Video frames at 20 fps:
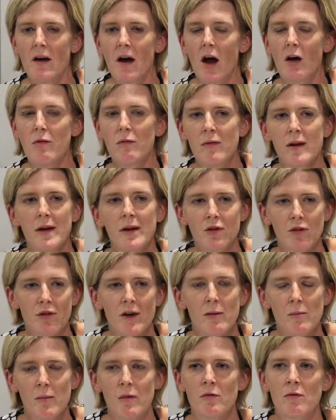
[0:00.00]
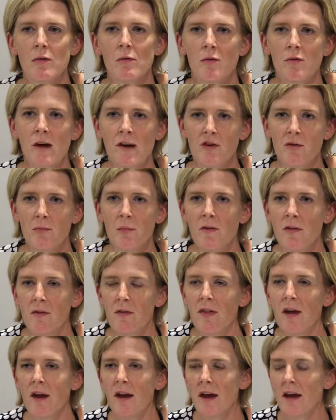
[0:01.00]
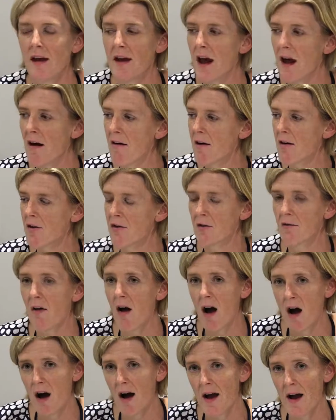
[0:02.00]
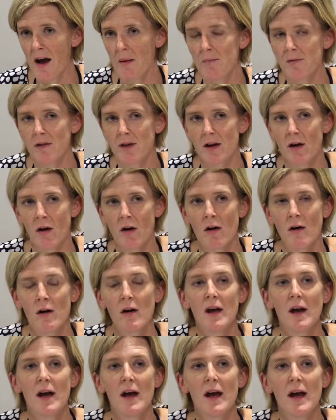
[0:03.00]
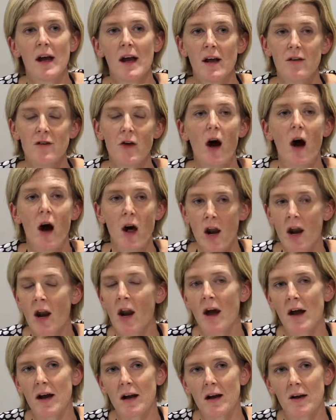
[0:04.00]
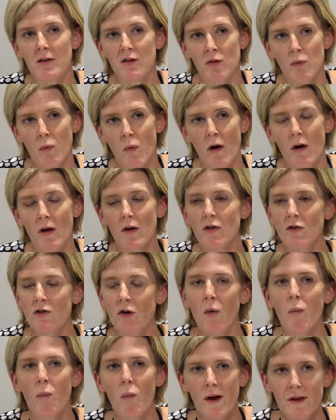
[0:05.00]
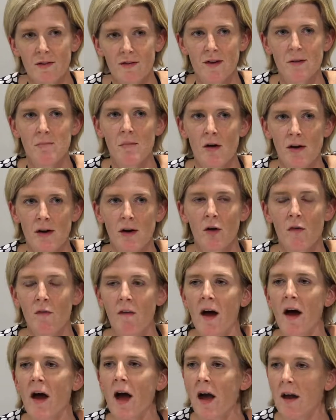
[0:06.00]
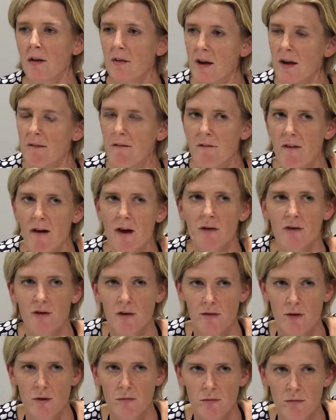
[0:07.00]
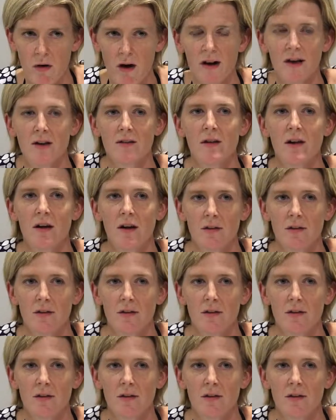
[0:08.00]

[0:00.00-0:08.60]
retreatment regimen that in areas of high MDR is unlikely to work. Stop wasting money on that and invest in the right